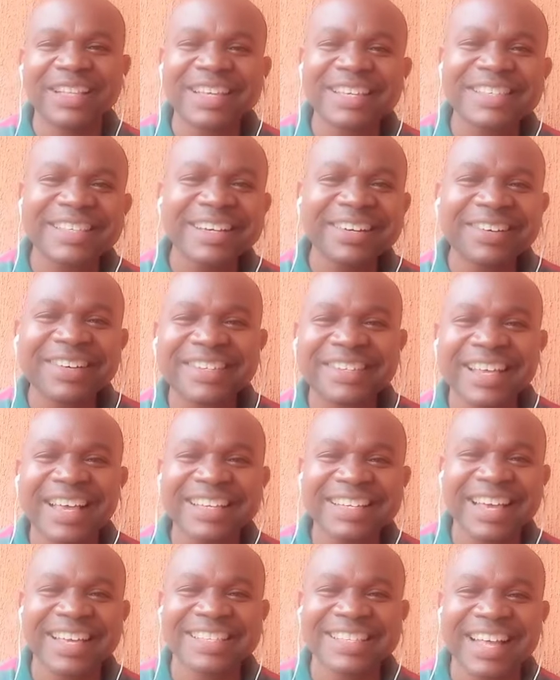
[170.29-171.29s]
It is still
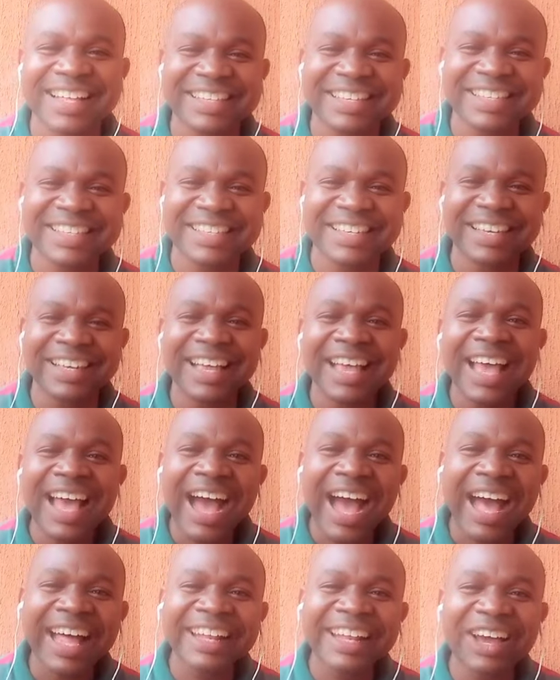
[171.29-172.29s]
research and statistics,
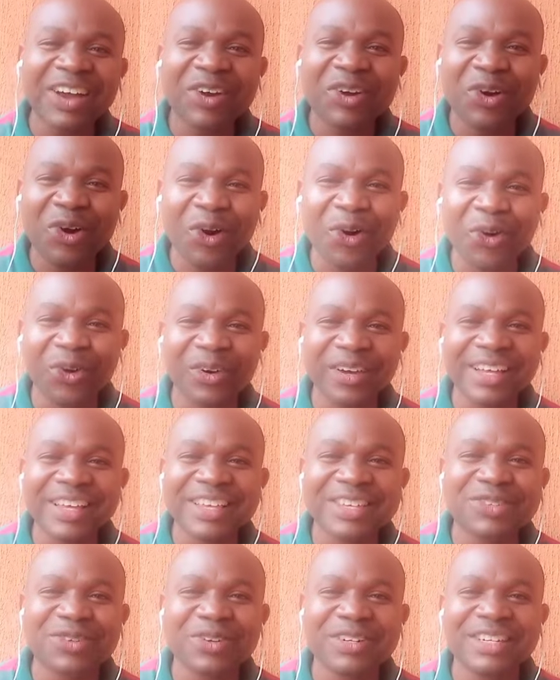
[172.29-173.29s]
and the goal
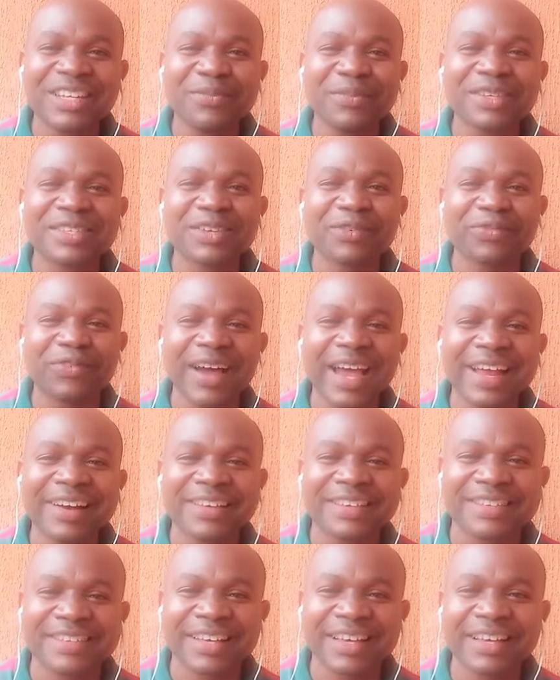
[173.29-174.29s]
is to demystify
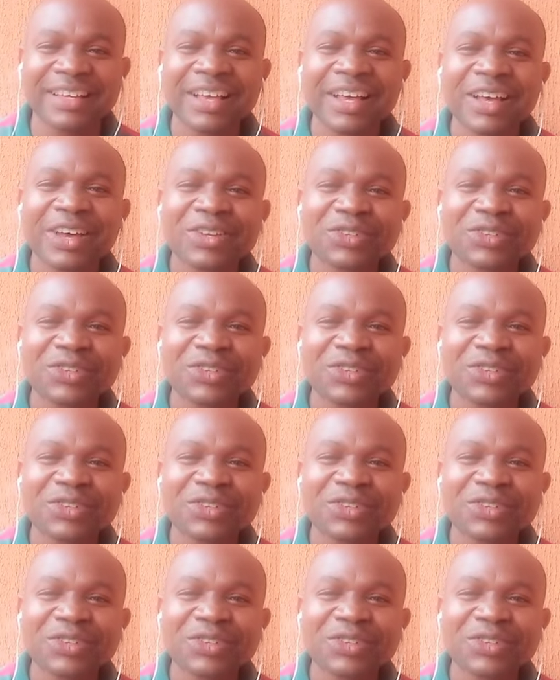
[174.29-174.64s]
research